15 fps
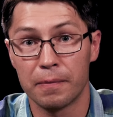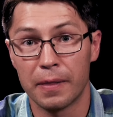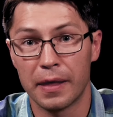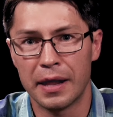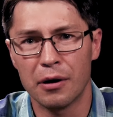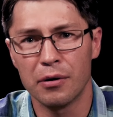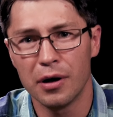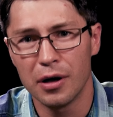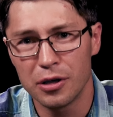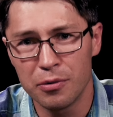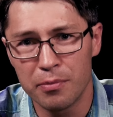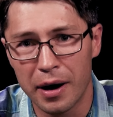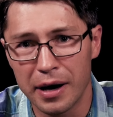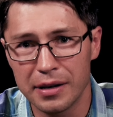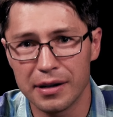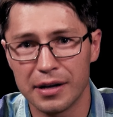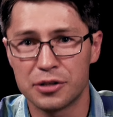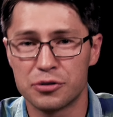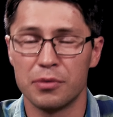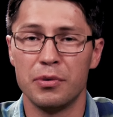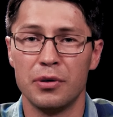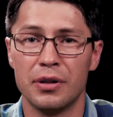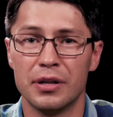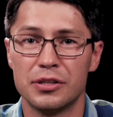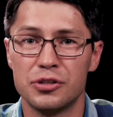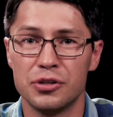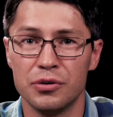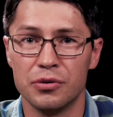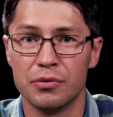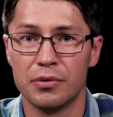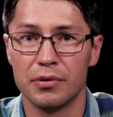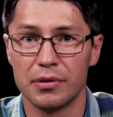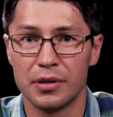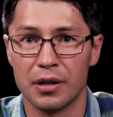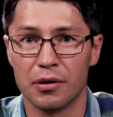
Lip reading: Now, you might attribute it to,